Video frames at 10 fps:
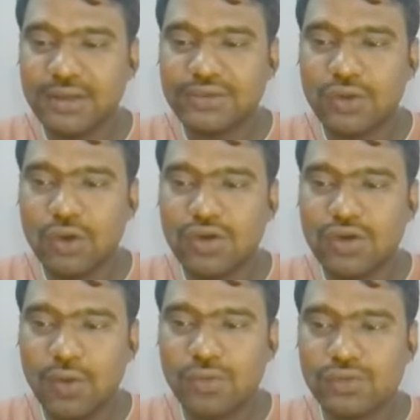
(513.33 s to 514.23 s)
So
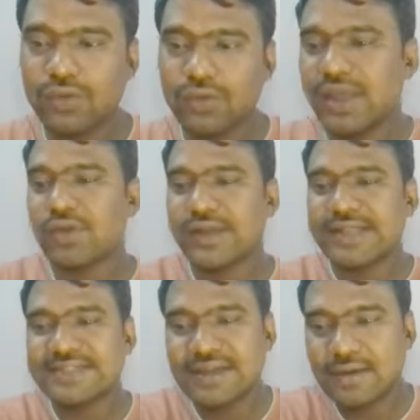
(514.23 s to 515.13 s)
now here you
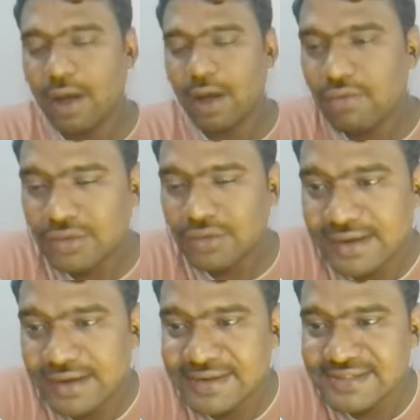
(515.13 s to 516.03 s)
can see our
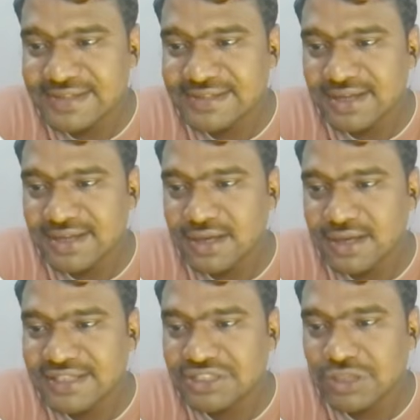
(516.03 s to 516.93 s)
targeted results are
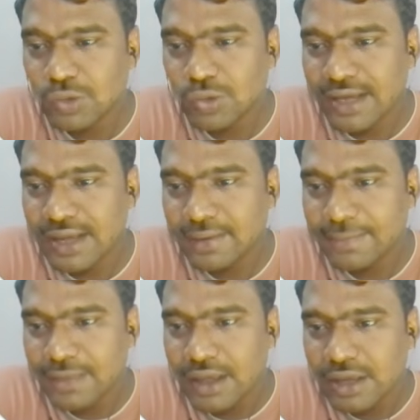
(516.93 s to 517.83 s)
62K.
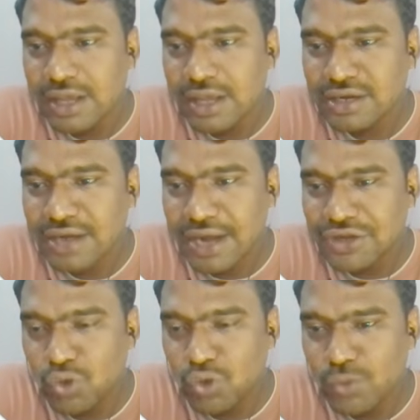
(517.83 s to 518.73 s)
Here net
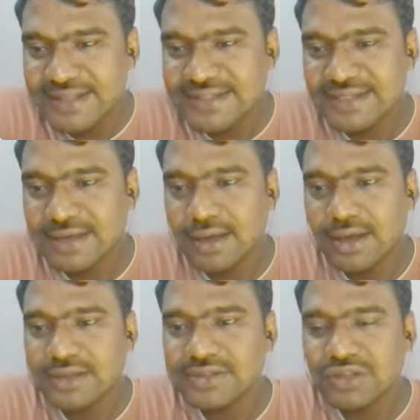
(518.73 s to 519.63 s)
new means,
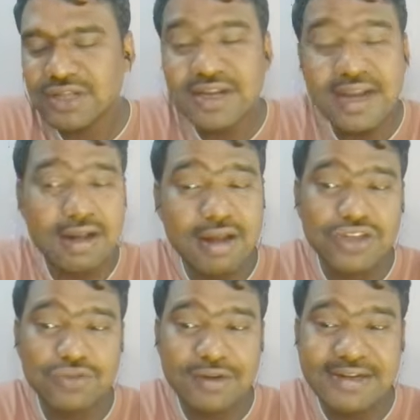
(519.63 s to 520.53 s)
so the data
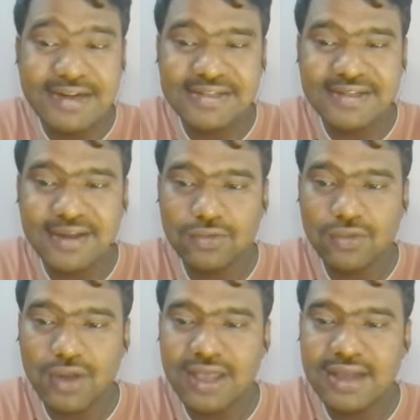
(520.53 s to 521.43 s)
which we didn't save,
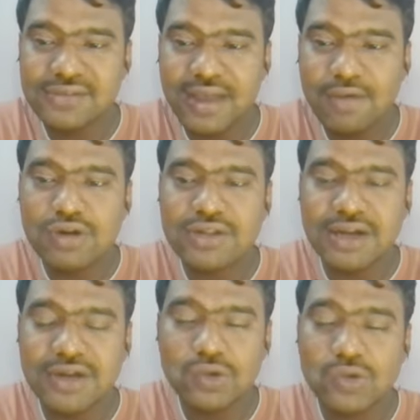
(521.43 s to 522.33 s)
here saved
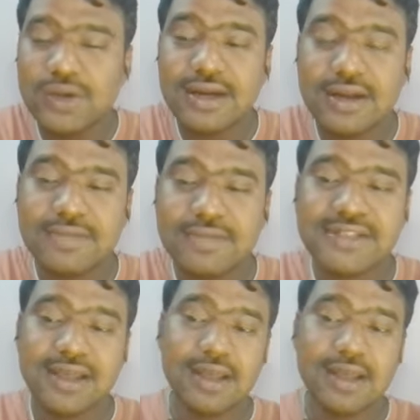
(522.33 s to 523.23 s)
32K data
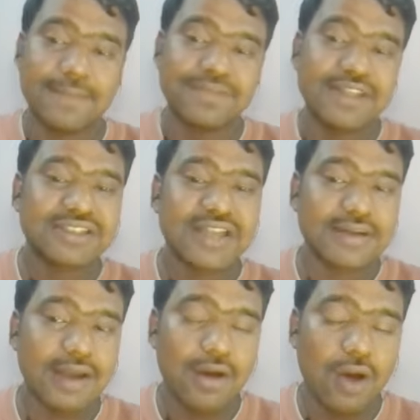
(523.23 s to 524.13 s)
means this
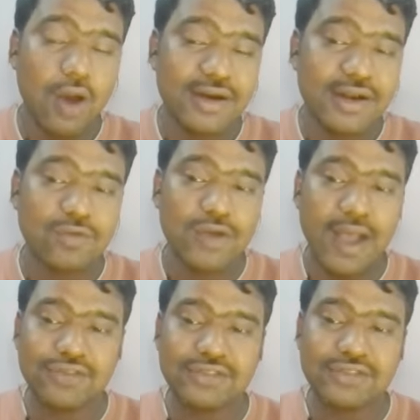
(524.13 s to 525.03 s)
data already we
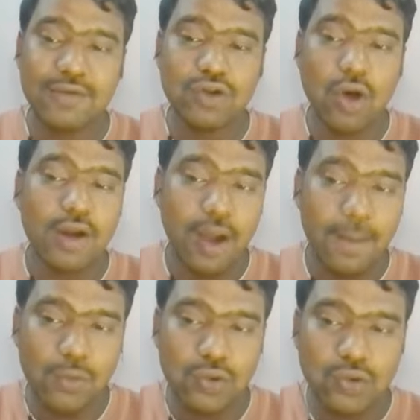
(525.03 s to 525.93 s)
have saved on
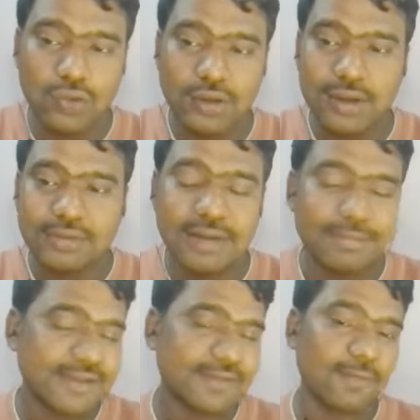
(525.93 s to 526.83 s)
Apollo. That
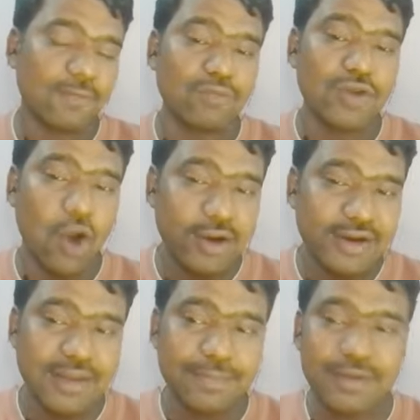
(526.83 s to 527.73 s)
means we
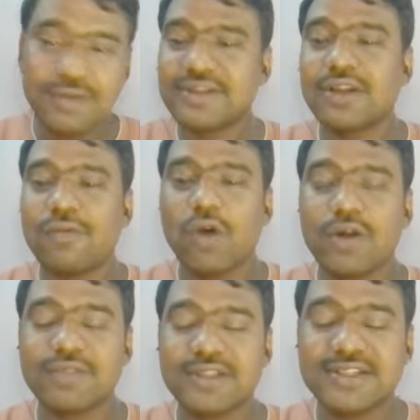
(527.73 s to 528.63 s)
already previously
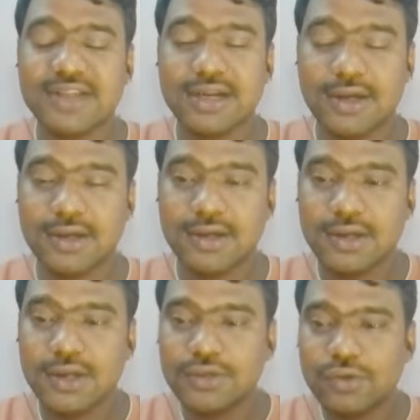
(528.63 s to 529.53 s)
worked with this data.
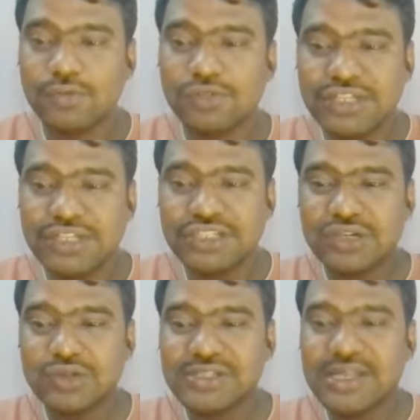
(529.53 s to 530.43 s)
So we just
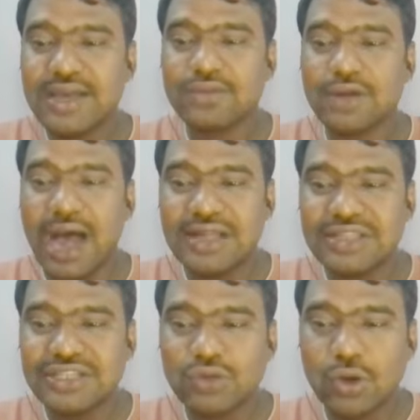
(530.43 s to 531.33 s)
need to save
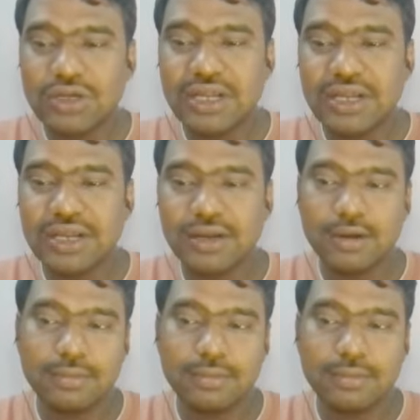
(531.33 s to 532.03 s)
this 9K